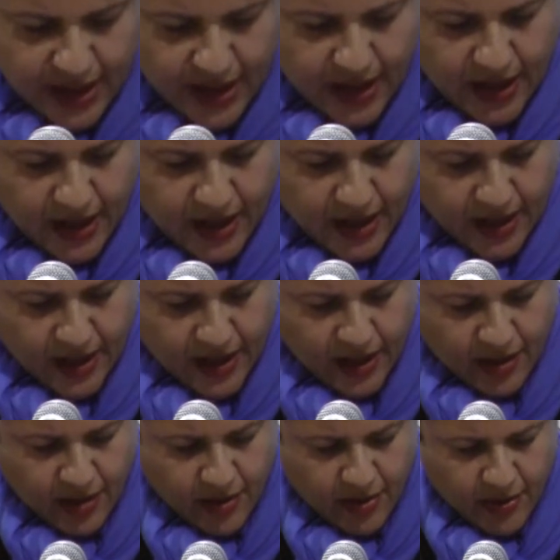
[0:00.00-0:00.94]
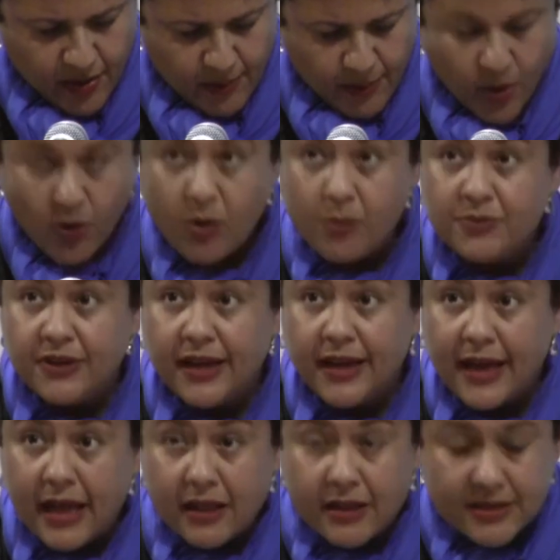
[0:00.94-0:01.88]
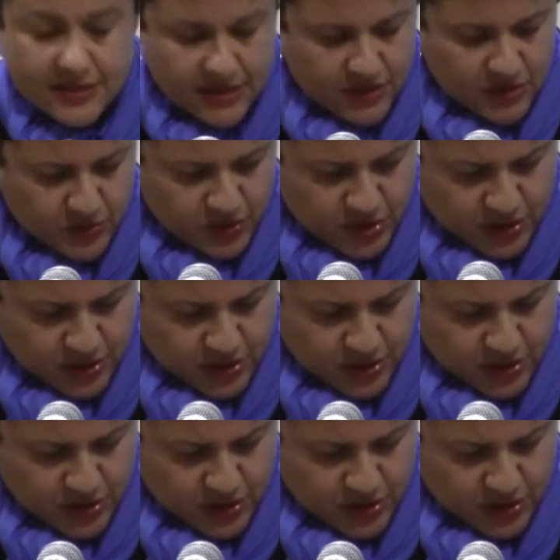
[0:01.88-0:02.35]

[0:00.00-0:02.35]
uh, the poem Dialysis,